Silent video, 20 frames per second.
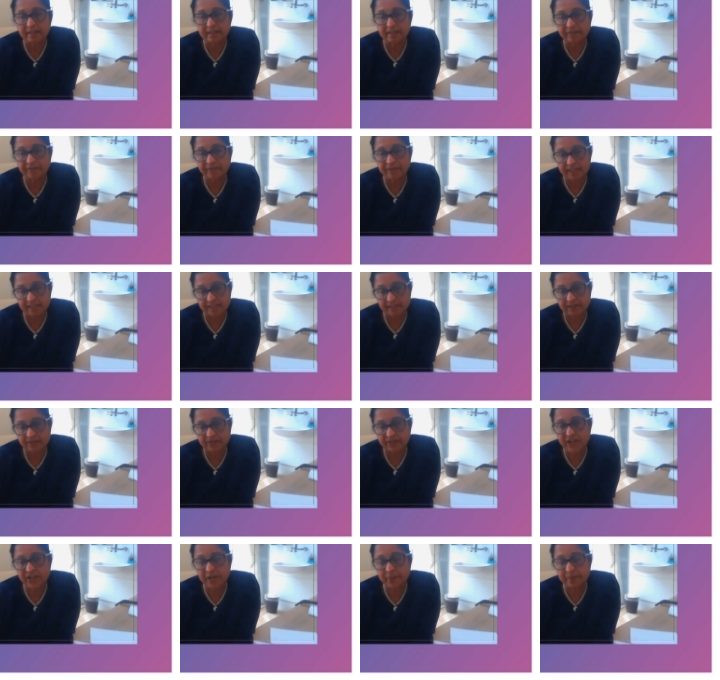first
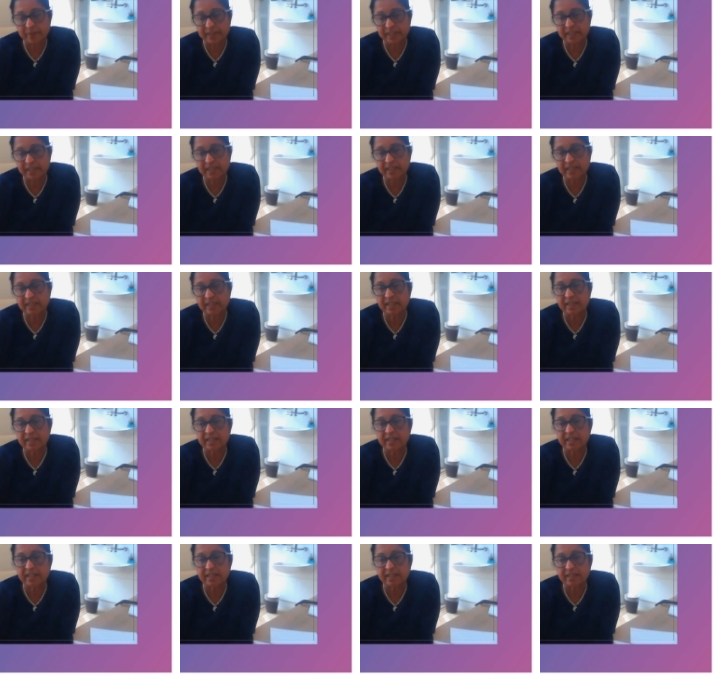trimester, it
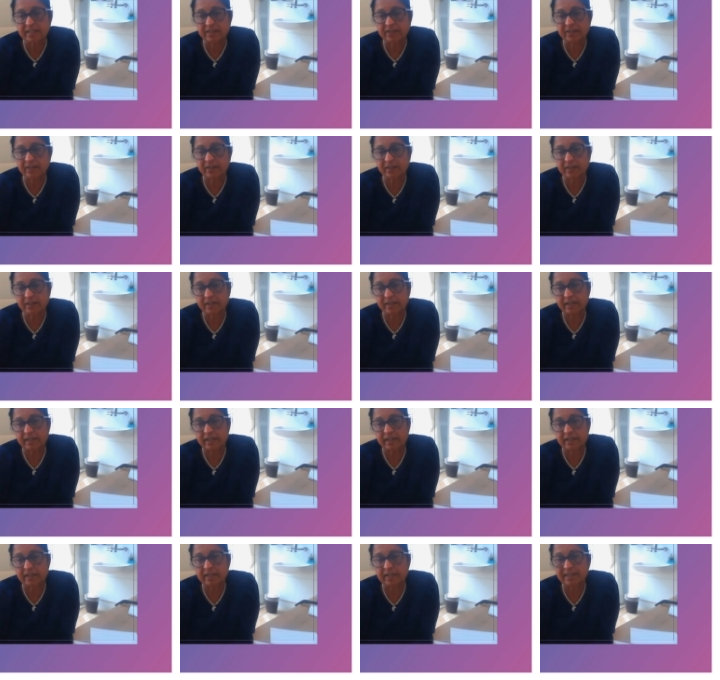is called
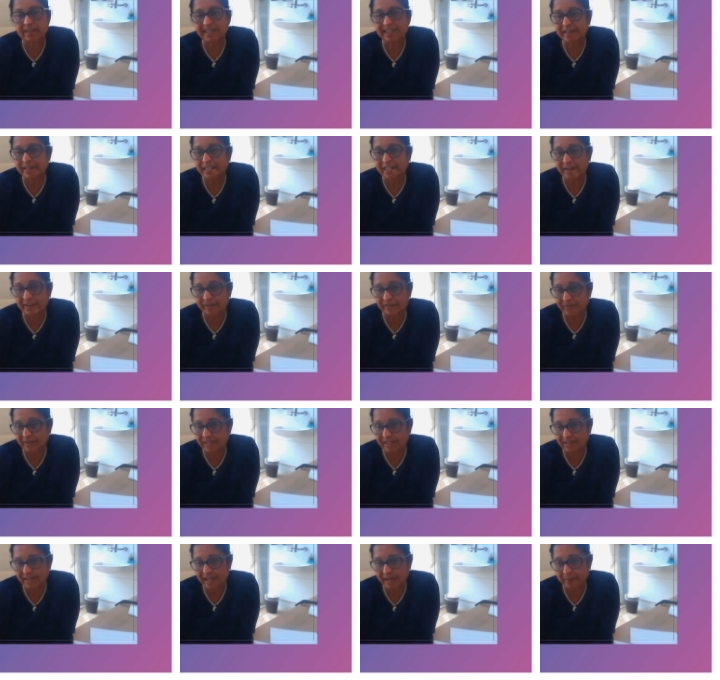early or first
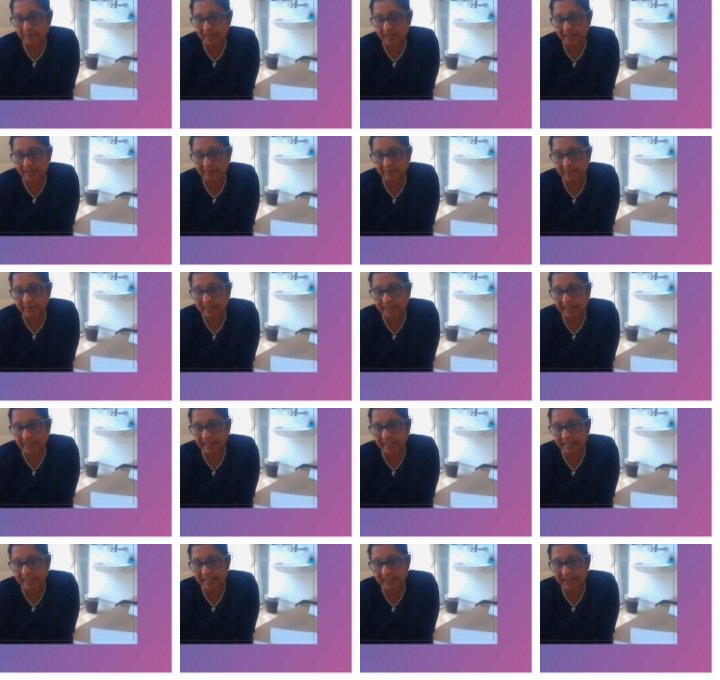trimester
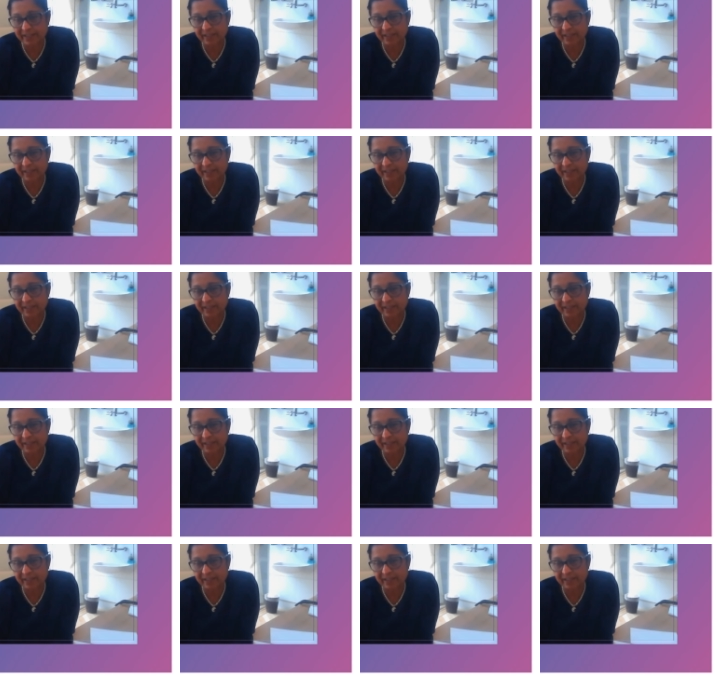miscarriage.